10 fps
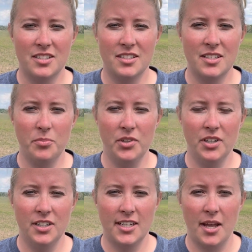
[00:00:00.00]

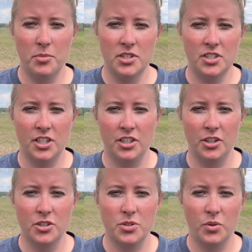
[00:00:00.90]
similar damage in
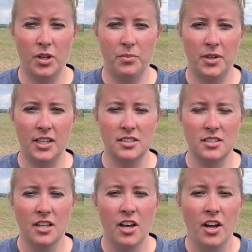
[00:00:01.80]
your soybeans.
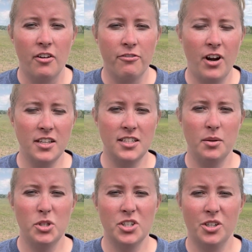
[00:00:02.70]
Frost
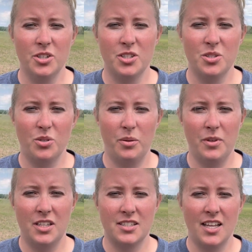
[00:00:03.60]
damage occurs in
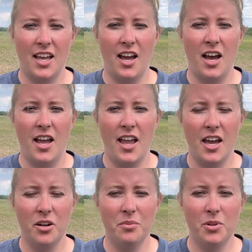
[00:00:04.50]
soybeans
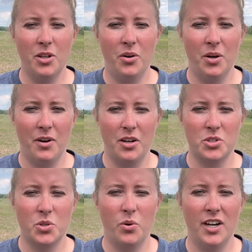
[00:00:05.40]
at or below around
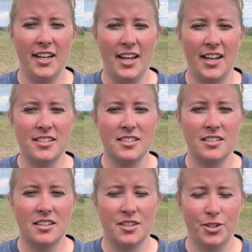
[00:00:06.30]
28 to
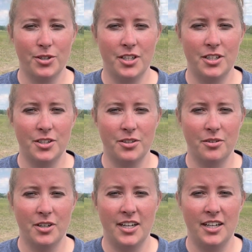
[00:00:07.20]
30
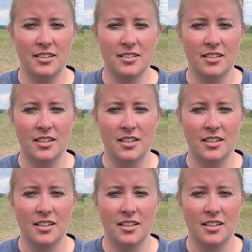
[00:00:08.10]
degrees.